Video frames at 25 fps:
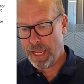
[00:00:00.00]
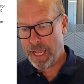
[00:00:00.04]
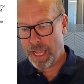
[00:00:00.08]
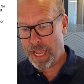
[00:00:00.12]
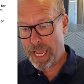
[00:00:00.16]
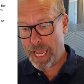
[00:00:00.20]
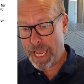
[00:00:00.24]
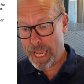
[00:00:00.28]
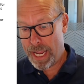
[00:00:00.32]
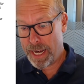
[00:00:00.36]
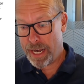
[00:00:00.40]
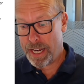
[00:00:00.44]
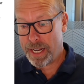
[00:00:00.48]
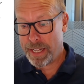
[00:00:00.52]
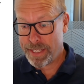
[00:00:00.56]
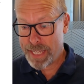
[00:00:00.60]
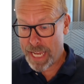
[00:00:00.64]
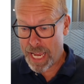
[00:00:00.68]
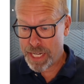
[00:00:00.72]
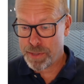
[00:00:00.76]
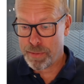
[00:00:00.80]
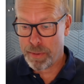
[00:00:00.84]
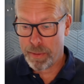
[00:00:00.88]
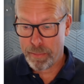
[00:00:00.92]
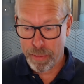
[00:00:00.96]
and an
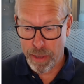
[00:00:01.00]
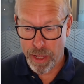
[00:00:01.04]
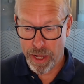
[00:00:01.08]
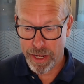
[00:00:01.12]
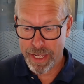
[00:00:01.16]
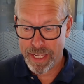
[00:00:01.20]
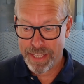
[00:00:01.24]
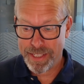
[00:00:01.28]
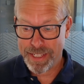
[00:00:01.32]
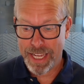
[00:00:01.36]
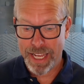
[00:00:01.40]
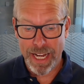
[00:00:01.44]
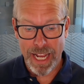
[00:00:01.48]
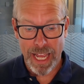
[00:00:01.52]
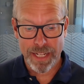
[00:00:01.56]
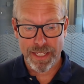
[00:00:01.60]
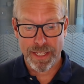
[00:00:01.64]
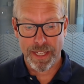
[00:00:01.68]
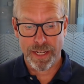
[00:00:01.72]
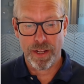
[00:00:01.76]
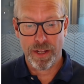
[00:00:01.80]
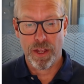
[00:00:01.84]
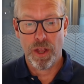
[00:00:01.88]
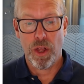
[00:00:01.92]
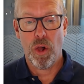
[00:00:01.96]
attachment plug is
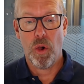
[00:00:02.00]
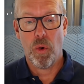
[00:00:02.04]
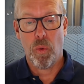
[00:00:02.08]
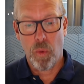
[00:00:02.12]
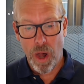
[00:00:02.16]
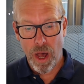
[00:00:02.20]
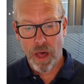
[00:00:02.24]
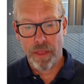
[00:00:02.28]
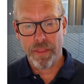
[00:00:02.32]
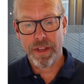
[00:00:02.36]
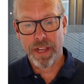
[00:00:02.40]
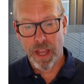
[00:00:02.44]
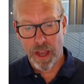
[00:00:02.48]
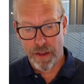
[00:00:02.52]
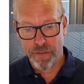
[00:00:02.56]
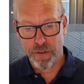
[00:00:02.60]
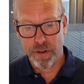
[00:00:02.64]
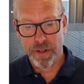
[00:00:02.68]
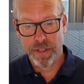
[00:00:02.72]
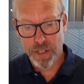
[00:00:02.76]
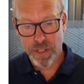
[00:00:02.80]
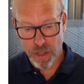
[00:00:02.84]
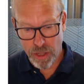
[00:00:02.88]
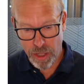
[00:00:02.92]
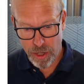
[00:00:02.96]
connected while the cover
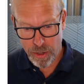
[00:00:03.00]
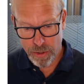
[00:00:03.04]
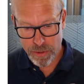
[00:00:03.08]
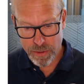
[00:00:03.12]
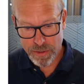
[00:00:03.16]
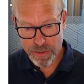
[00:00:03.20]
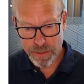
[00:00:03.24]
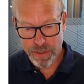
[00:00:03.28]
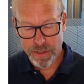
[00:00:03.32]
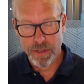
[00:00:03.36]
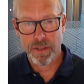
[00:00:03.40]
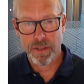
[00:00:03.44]
is closed.